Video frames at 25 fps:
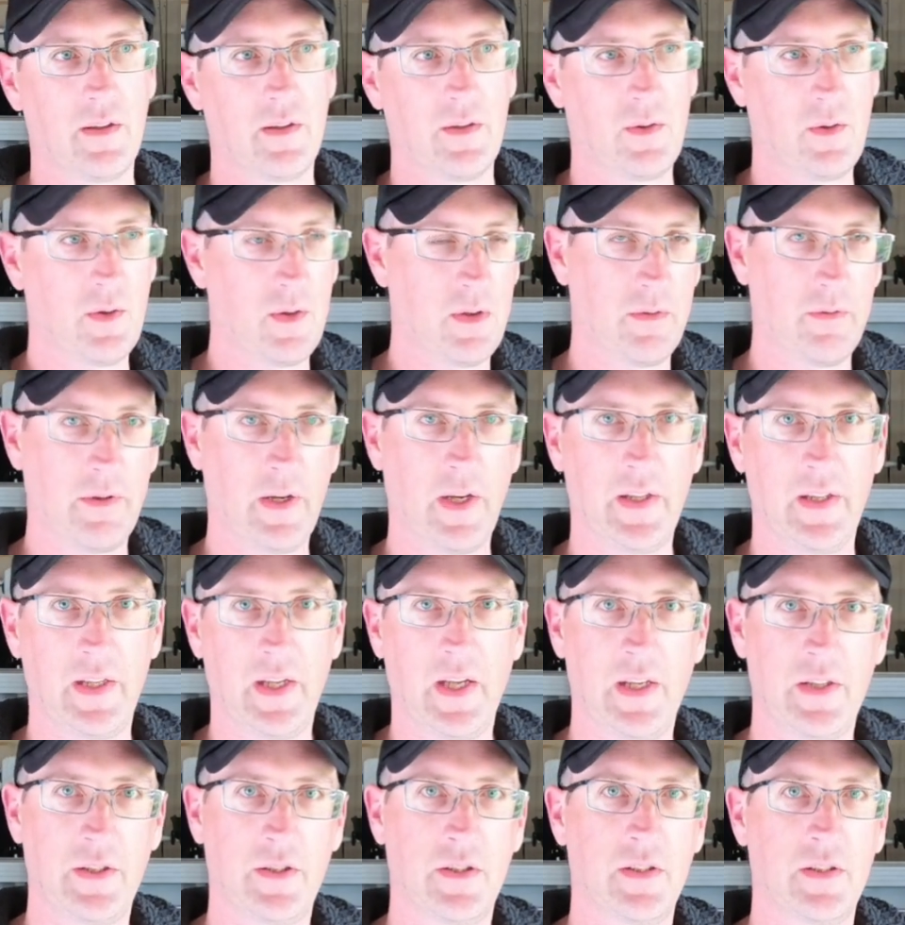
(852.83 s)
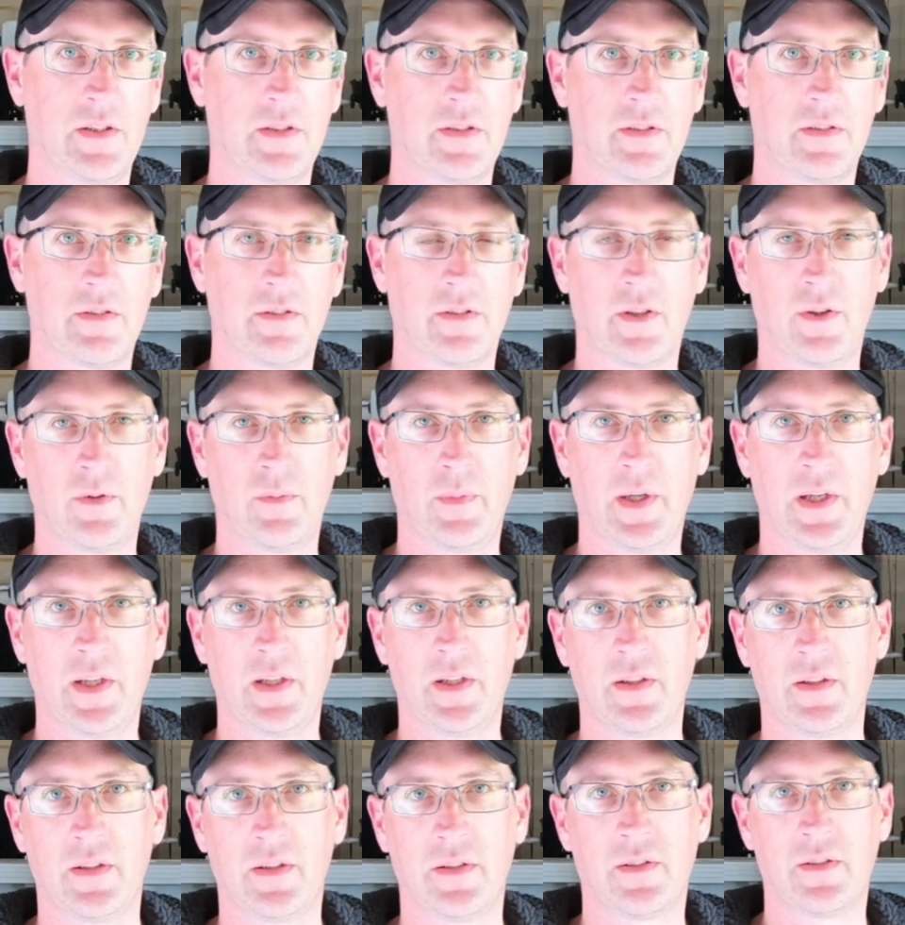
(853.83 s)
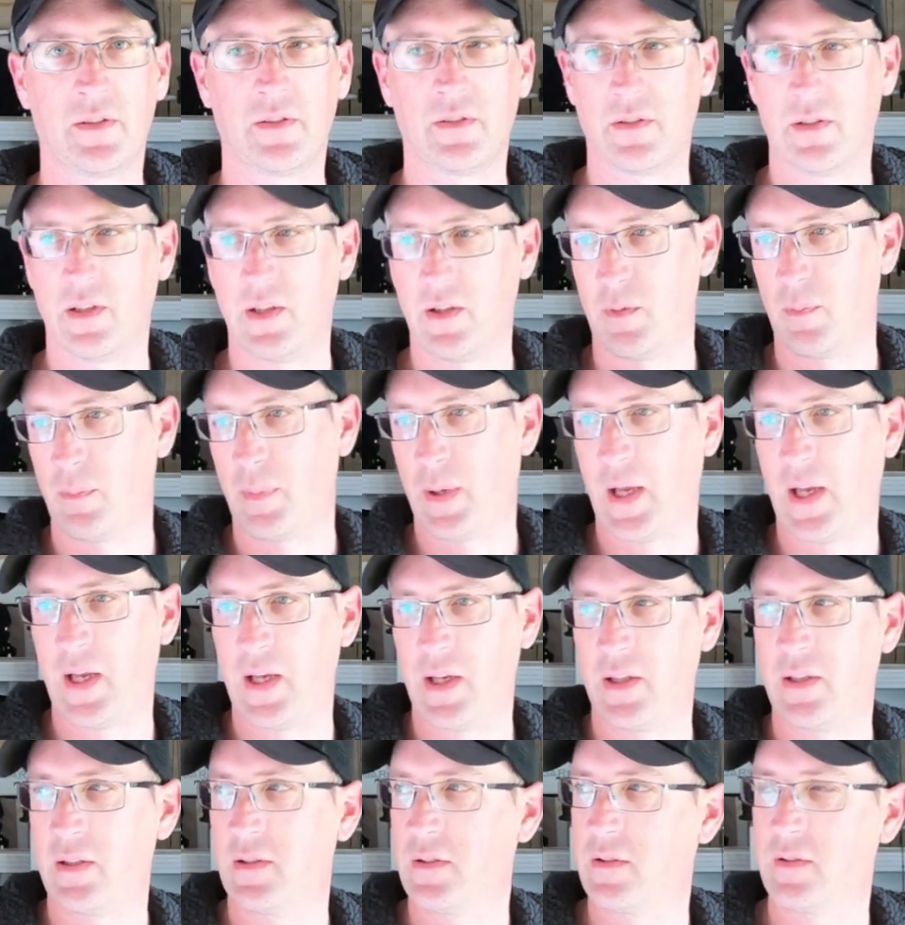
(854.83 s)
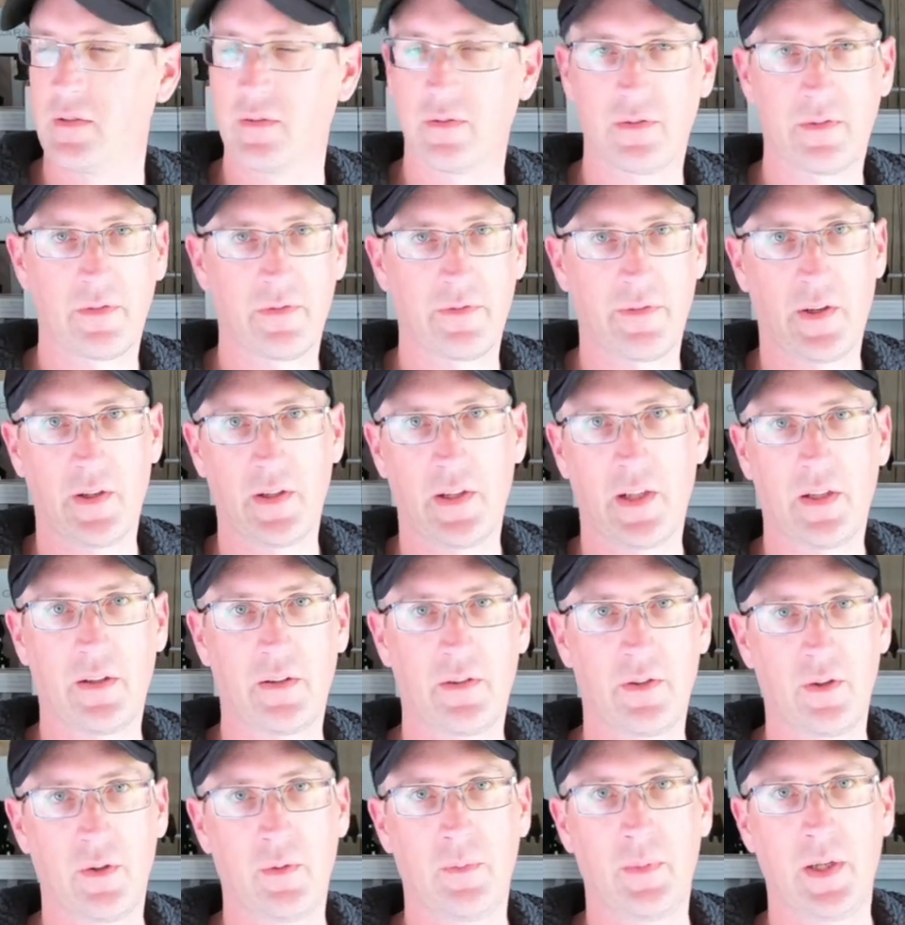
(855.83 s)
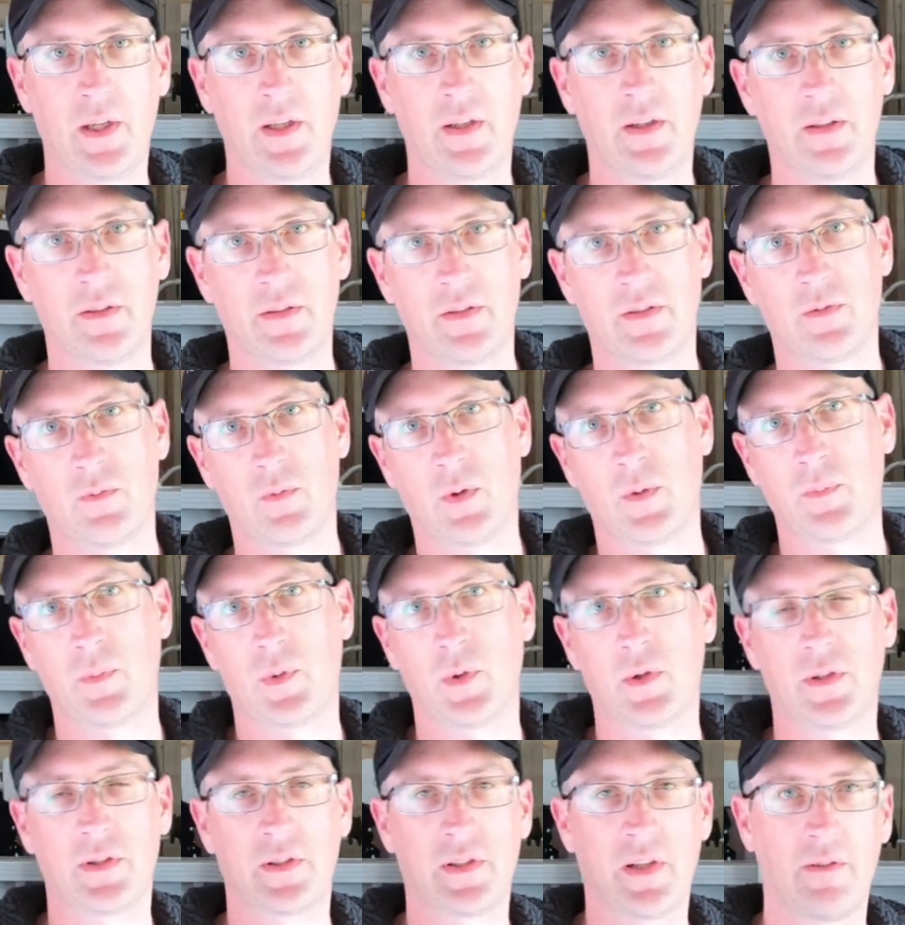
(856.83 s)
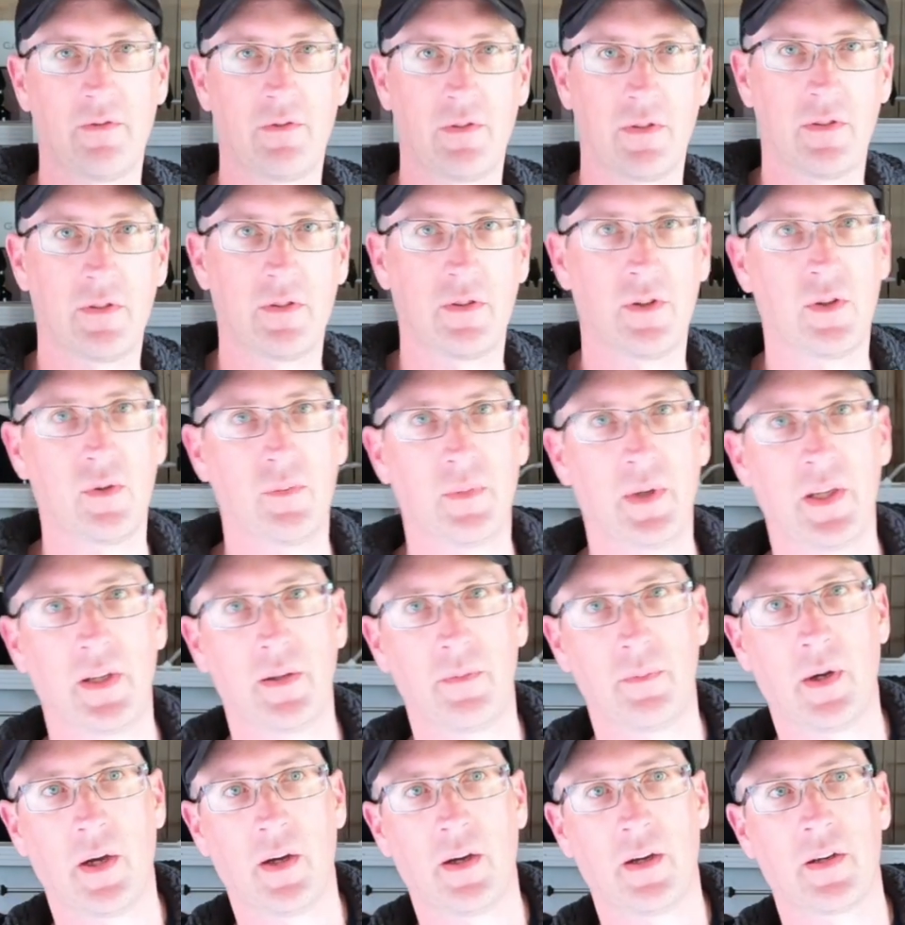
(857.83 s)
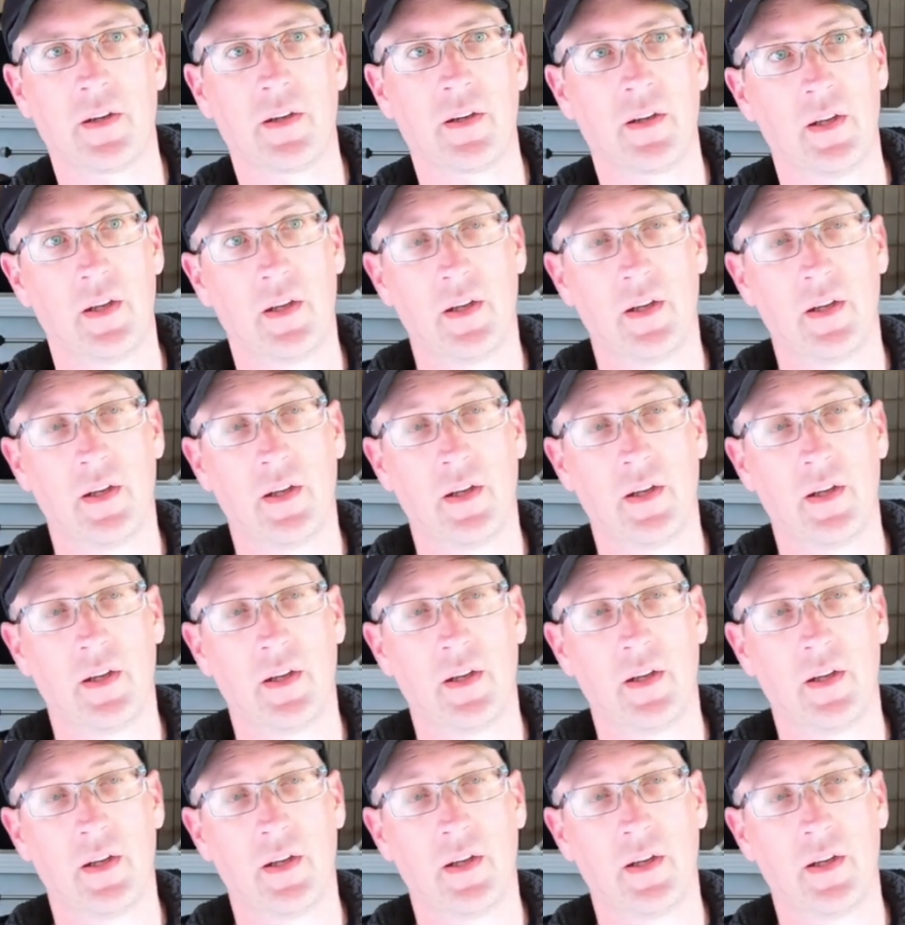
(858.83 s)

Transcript: All around the edges, two meters, little bays, find that two meters, 1.7 to two meter mark.